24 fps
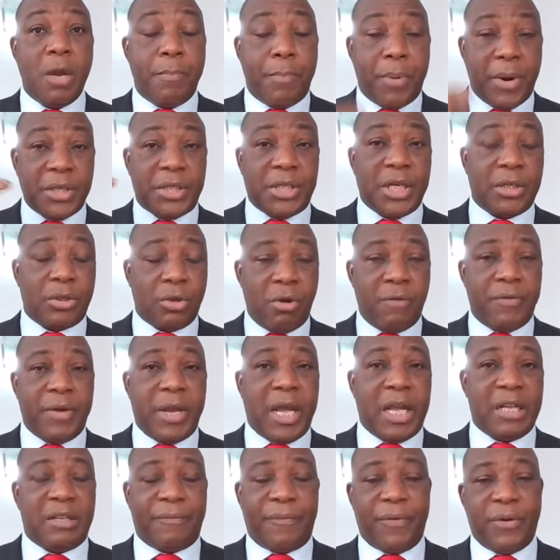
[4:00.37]
budget
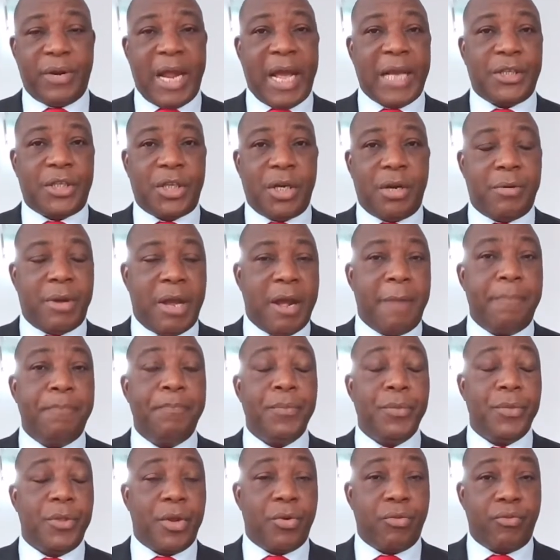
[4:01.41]
overhead for Nigeria.
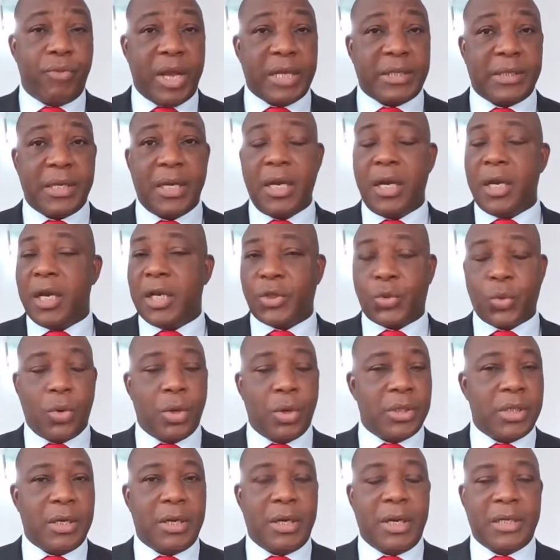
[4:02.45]
The rest is
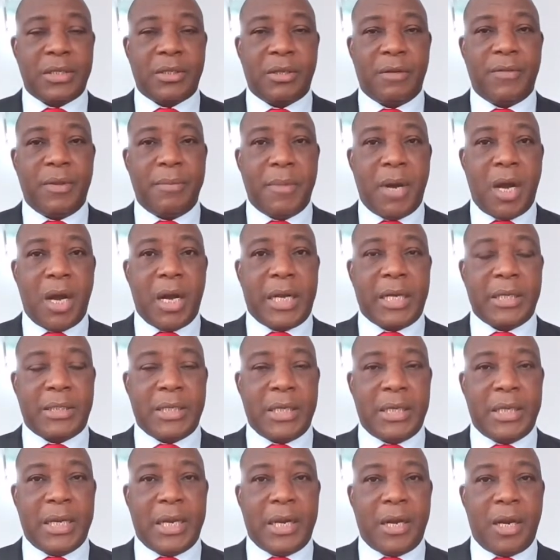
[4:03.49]
what the rest of the markets
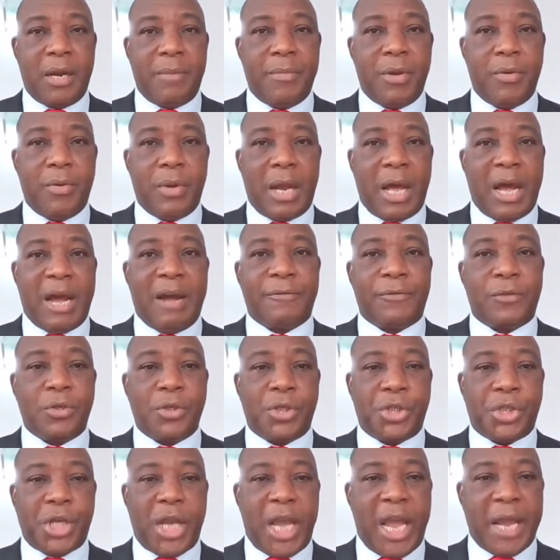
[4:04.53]
and the economy will have to
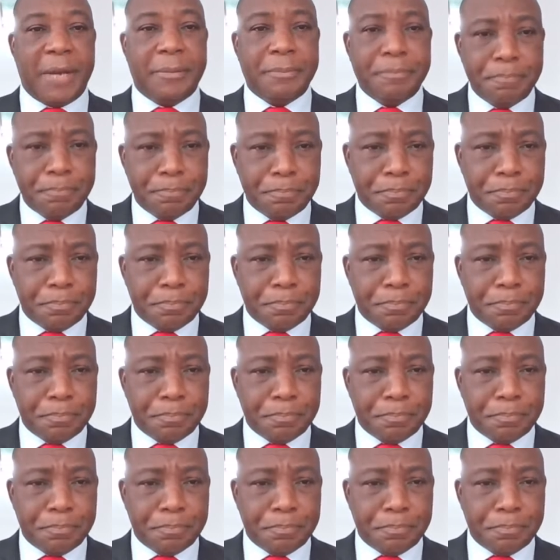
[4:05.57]
share.